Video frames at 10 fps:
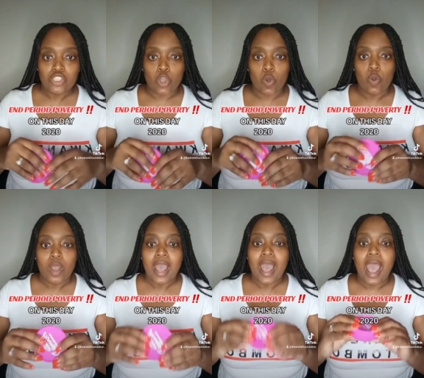
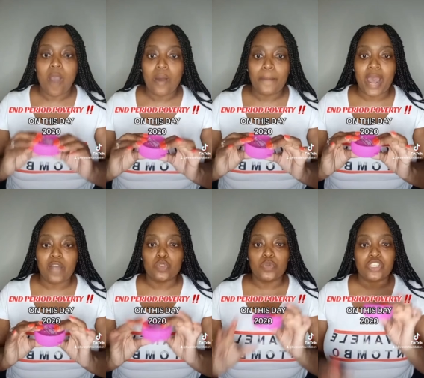So how
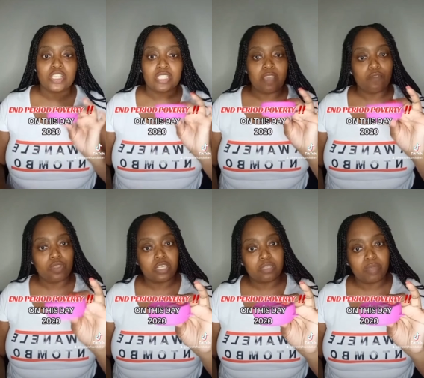about we just give
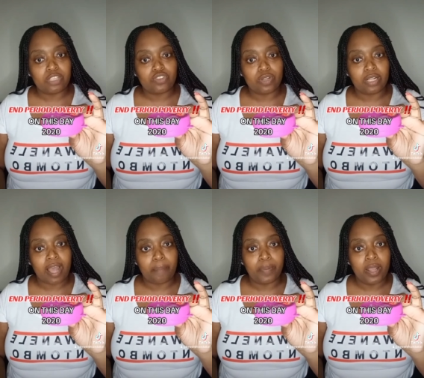you this menstrual
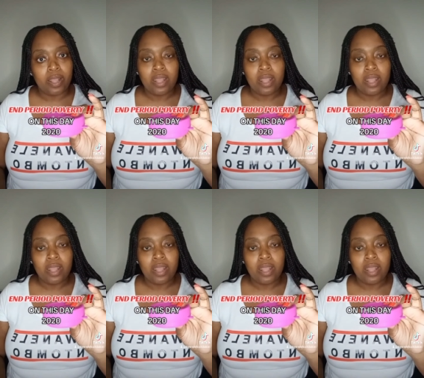cup?